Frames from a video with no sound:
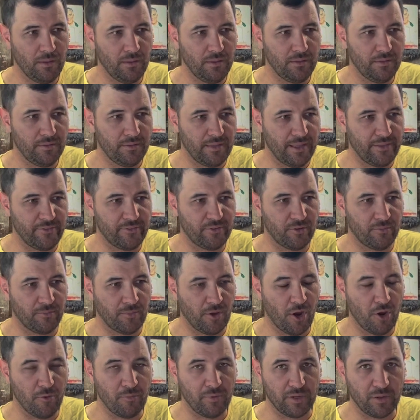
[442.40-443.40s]
That's what I'm
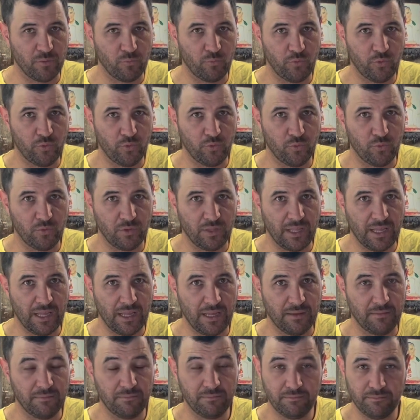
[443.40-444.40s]
hoping will.
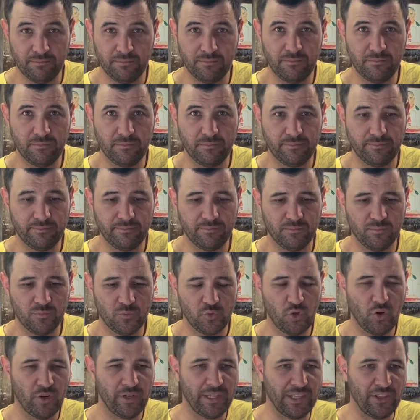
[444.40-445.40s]

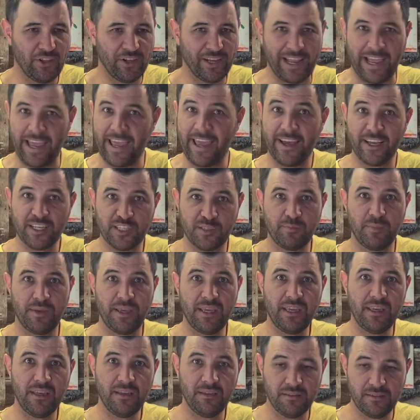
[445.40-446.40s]
Trying to get like a house
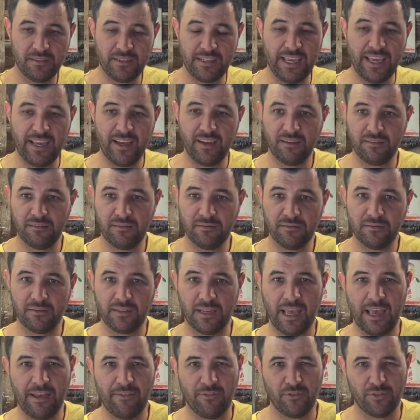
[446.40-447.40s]
beer down to
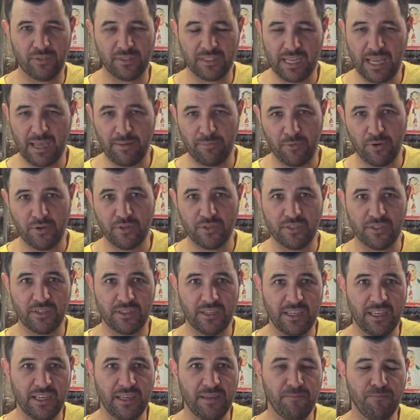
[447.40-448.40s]
have on tap most of the
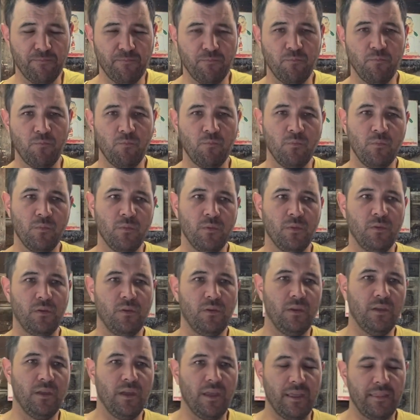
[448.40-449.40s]
year,
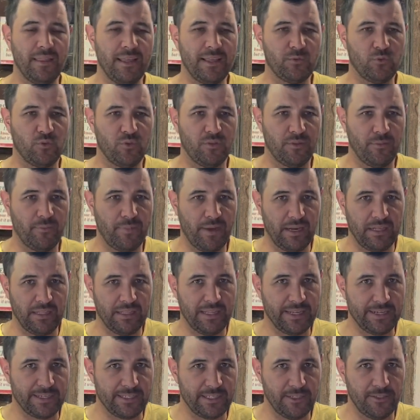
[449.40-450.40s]
and that's what the Battle
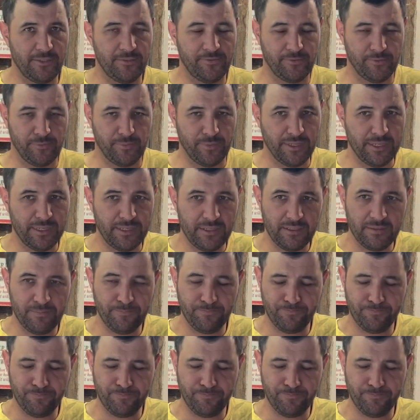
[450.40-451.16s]
Axe is for me.